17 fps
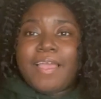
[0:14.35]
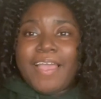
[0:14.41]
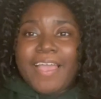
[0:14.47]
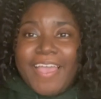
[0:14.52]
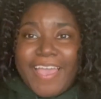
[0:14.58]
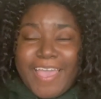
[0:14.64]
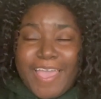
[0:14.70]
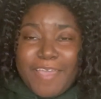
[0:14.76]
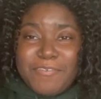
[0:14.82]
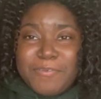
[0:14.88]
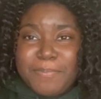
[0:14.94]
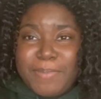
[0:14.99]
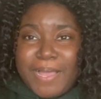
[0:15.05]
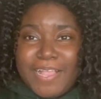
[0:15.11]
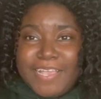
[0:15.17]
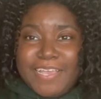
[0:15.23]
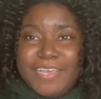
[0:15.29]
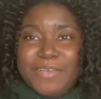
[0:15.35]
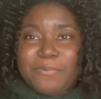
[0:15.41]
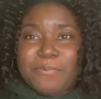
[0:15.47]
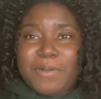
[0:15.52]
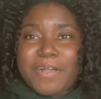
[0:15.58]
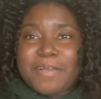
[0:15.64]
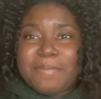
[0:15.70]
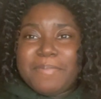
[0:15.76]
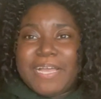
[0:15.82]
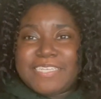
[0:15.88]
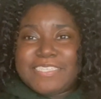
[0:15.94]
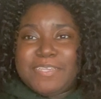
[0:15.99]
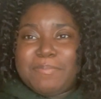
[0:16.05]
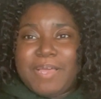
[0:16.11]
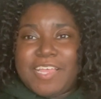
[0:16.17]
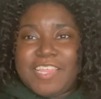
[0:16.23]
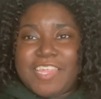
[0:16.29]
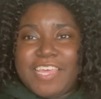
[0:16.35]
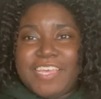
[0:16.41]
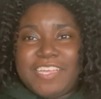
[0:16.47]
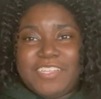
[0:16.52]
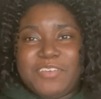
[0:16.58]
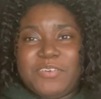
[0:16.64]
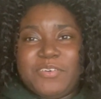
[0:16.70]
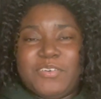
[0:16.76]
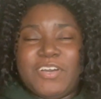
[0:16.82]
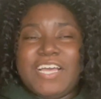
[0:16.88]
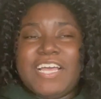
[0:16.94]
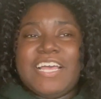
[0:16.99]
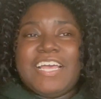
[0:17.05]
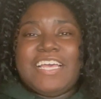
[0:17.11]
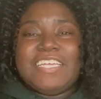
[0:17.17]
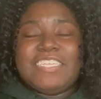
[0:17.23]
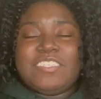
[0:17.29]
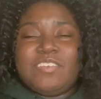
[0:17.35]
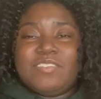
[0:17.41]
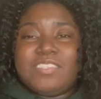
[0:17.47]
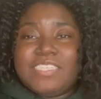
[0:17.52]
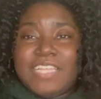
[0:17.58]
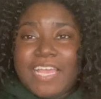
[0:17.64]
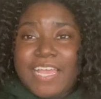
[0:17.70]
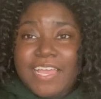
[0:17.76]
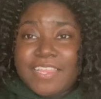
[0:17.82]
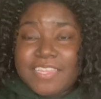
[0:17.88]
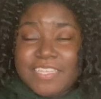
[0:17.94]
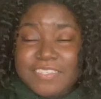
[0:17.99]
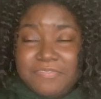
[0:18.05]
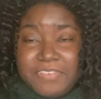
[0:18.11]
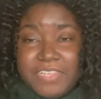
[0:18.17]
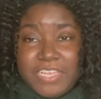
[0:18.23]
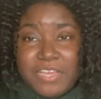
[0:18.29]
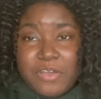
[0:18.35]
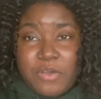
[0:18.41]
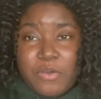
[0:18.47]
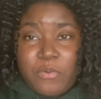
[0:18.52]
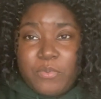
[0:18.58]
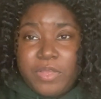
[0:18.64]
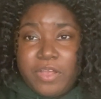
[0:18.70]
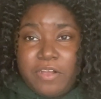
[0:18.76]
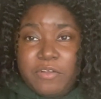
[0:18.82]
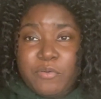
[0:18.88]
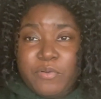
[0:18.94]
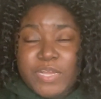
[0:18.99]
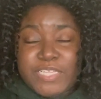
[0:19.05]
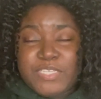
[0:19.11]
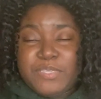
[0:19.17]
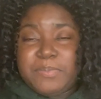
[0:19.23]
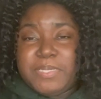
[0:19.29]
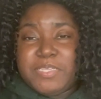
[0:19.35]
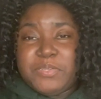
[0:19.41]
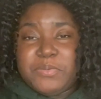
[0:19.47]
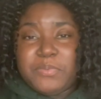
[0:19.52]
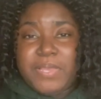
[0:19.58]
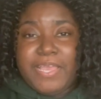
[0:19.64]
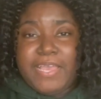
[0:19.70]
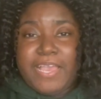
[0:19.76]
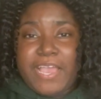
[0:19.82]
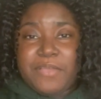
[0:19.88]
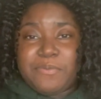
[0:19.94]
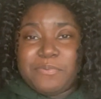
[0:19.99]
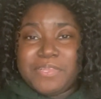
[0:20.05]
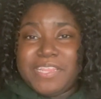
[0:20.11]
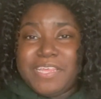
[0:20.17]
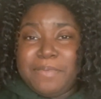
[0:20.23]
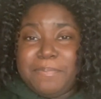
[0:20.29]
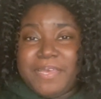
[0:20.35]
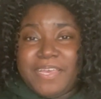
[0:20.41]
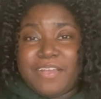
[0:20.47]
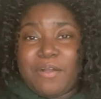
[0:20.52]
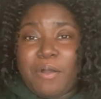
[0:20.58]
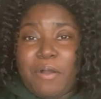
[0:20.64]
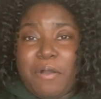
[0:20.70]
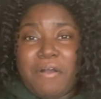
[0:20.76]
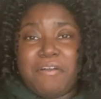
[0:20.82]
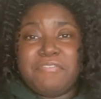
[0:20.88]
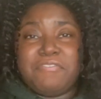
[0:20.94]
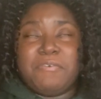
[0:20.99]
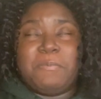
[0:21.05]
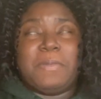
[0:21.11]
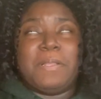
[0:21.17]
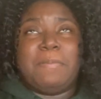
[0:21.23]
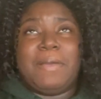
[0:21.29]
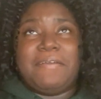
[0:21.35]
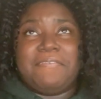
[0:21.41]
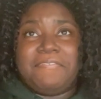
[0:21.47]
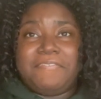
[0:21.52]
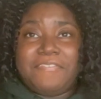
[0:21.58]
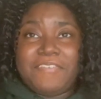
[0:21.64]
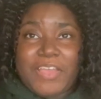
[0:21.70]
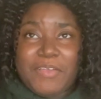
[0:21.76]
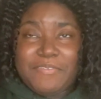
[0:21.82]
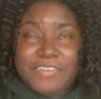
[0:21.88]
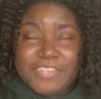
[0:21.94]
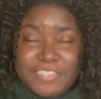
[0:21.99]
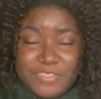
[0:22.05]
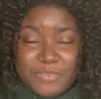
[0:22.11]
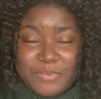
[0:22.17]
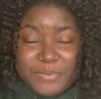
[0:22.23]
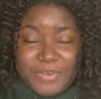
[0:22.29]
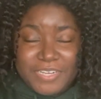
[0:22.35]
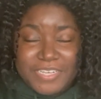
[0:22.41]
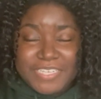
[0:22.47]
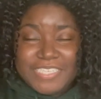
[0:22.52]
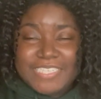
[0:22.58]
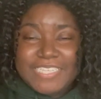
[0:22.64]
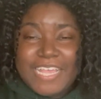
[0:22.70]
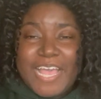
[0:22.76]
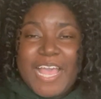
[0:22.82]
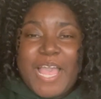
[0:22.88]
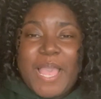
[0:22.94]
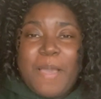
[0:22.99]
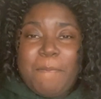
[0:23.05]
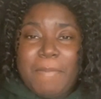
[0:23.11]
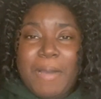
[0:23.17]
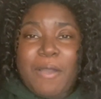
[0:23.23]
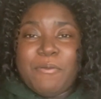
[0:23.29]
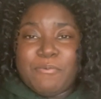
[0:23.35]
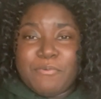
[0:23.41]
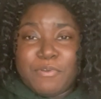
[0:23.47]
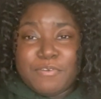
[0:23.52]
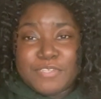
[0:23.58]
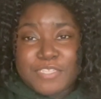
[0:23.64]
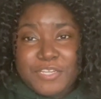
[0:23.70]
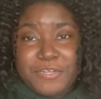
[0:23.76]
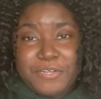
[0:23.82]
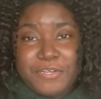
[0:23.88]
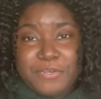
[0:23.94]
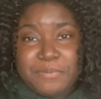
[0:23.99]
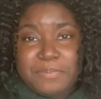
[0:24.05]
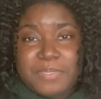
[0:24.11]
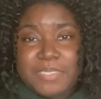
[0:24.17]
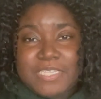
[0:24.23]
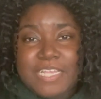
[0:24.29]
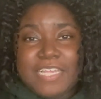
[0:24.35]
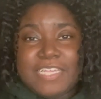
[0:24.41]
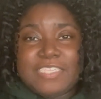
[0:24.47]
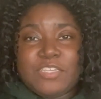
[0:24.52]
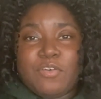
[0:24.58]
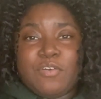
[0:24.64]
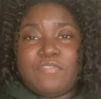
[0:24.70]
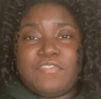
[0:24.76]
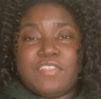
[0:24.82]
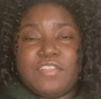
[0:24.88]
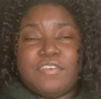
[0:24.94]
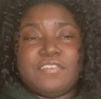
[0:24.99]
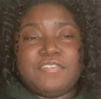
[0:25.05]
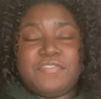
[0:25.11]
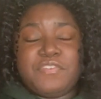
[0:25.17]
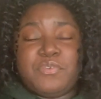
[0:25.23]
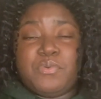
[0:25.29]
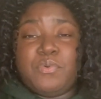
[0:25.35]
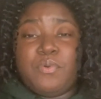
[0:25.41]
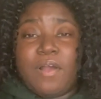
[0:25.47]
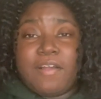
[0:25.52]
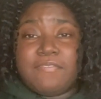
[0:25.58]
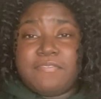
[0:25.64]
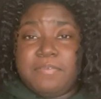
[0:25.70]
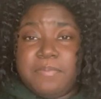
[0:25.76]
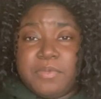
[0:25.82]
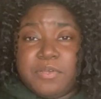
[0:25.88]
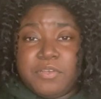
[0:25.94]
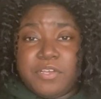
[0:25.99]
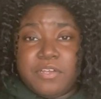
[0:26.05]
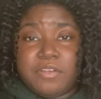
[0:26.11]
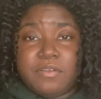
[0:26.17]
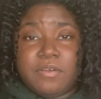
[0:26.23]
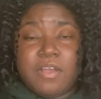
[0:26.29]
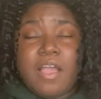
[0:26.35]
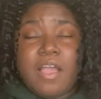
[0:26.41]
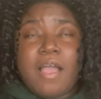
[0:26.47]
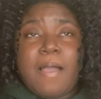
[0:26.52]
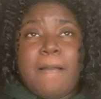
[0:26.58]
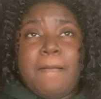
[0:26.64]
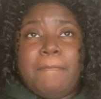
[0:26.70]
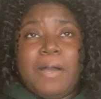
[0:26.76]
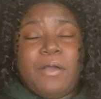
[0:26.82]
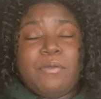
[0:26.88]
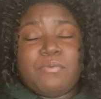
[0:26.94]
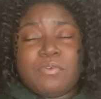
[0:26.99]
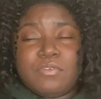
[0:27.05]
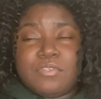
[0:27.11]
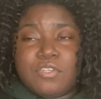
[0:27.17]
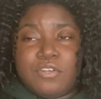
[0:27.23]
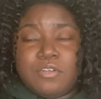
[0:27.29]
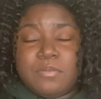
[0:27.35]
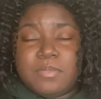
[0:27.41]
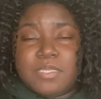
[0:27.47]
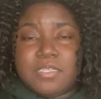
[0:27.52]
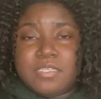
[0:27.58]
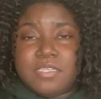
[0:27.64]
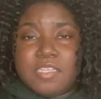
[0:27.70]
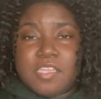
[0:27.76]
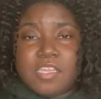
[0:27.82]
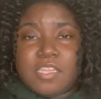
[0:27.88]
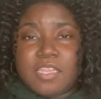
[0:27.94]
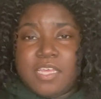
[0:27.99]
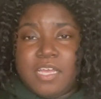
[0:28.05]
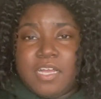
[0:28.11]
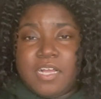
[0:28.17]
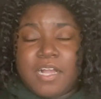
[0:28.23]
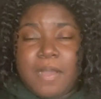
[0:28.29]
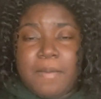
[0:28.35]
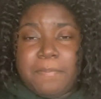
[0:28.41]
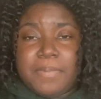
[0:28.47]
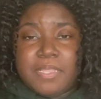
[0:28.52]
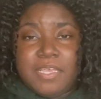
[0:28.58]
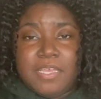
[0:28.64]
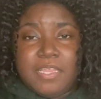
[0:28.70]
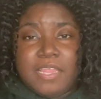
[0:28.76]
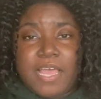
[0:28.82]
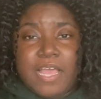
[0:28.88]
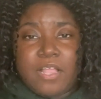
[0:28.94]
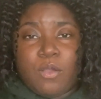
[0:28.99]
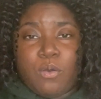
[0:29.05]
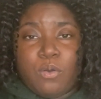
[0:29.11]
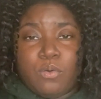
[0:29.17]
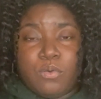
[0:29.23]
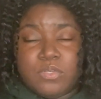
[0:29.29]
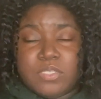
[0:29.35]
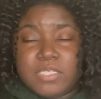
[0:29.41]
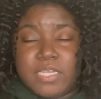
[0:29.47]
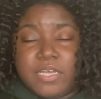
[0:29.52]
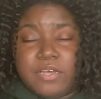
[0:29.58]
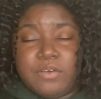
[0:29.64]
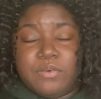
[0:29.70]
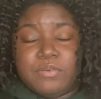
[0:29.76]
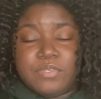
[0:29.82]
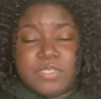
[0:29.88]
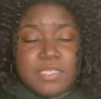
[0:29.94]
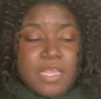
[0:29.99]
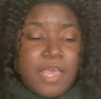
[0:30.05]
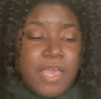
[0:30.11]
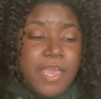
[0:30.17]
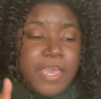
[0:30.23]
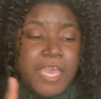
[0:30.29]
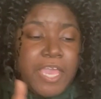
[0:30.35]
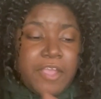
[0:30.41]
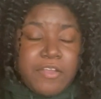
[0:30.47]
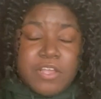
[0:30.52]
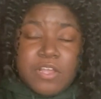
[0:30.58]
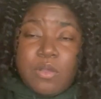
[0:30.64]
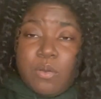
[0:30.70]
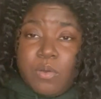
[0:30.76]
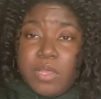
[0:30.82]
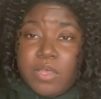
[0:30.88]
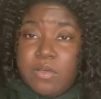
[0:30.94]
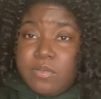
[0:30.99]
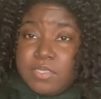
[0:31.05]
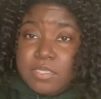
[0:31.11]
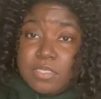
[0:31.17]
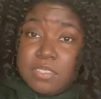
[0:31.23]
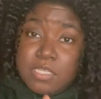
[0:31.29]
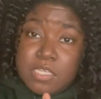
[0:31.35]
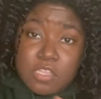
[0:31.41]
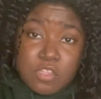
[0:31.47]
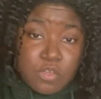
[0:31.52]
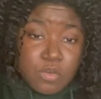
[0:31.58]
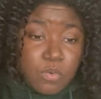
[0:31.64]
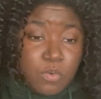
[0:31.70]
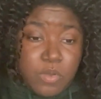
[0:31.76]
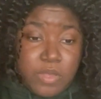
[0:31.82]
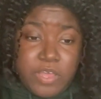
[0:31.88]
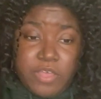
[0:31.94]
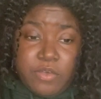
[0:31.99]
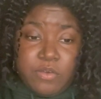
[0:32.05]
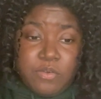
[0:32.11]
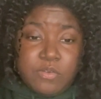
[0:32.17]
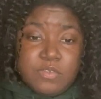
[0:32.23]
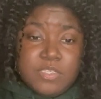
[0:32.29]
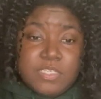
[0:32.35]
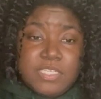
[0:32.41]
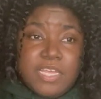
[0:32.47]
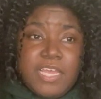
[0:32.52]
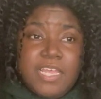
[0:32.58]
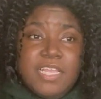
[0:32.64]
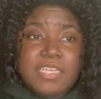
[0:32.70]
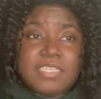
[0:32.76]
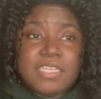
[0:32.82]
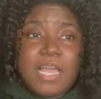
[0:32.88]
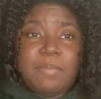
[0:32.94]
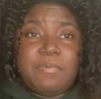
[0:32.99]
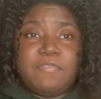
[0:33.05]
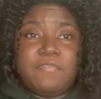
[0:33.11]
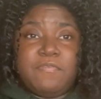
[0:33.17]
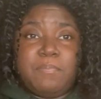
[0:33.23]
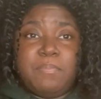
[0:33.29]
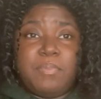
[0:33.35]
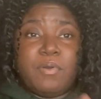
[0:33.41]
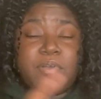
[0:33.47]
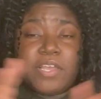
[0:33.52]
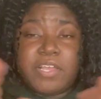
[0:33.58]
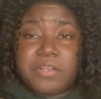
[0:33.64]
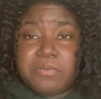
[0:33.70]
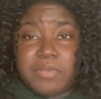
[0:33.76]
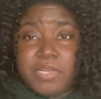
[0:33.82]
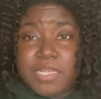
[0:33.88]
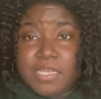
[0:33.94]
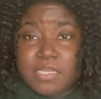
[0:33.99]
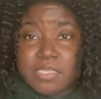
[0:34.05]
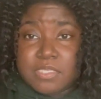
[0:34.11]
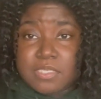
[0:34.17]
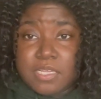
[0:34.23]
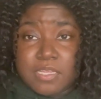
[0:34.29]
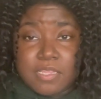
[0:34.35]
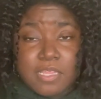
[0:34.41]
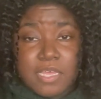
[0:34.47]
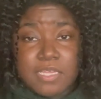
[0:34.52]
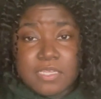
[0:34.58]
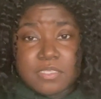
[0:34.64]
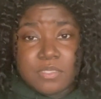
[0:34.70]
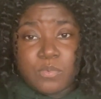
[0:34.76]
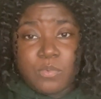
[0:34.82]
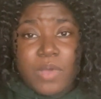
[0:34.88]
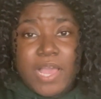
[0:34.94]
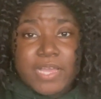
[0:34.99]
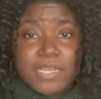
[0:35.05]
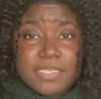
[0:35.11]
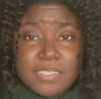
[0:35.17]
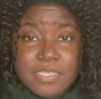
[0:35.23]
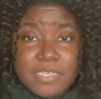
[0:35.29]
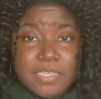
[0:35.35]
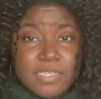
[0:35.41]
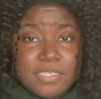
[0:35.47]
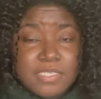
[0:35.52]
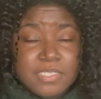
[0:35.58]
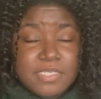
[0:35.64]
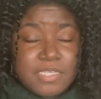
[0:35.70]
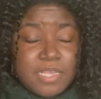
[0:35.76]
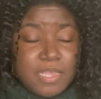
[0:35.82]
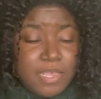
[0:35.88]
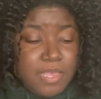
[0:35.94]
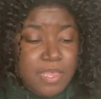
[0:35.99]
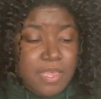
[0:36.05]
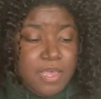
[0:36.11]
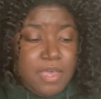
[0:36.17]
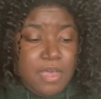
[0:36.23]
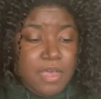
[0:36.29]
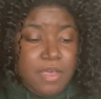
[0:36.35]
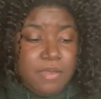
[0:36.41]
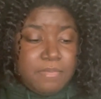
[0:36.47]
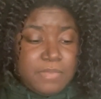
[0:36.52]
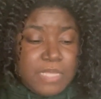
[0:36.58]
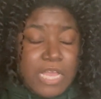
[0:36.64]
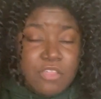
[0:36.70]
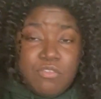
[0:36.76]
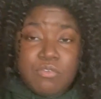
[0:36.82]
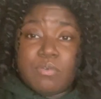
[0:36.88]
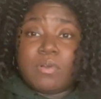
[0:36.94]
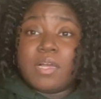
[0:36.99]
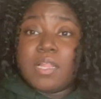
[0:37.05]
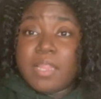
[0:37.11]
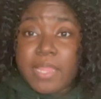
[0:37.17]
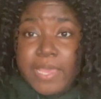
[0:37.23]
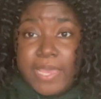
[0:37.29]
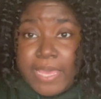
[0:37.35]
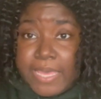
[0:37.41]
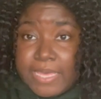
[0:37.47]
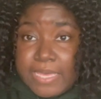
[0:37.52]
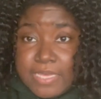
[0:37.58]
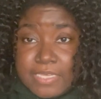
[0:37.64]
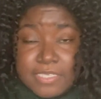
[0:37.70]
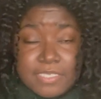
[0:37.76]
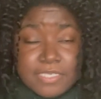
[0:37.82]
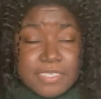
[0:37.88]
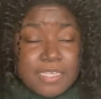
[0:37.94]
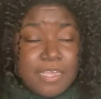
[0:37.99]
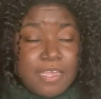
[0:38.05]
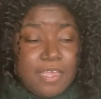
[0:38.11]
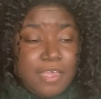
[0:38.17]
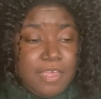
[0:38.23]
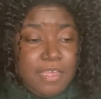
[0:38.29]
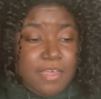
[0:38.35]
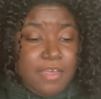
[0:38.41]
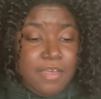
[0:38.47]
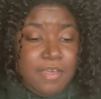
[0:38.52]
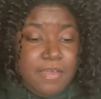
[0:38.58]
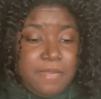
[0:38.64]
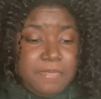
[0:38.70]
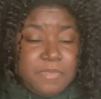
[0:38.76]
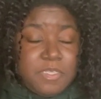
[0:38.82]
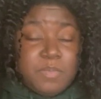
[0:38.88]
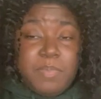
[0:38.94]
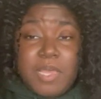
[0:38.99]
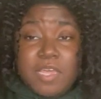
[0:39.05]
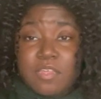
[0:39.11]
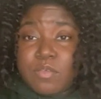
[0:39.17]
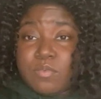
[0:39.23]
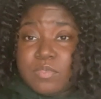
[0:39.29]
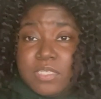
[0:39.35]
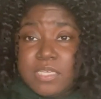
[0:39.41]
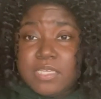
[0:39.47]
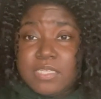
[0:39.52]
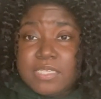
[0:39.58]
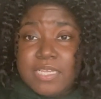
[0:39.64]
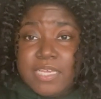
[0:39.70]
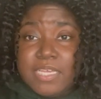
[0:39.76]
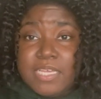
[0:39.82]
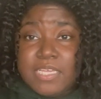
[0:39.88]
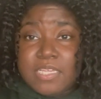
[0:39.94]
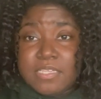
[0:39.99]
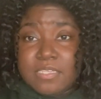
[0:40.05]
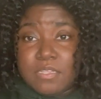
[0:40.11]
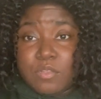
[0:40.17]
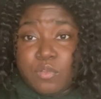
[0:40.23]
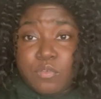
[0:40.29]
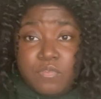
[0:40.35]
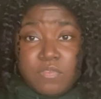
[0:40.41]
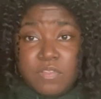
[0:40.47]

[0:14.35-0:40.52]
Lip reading: Hey everybody, welcome back to my channel. So today in this video we are going to be doing a really big haul from one of my favorite stores, Mountain Rose Herbs. So for those of you who aren't familiar, Mountain Rose Herbs is essentially a company that wholesales carrier oils, essential oils, any type of bulk ingredient such as waxes, natural clays, specialty teas, loose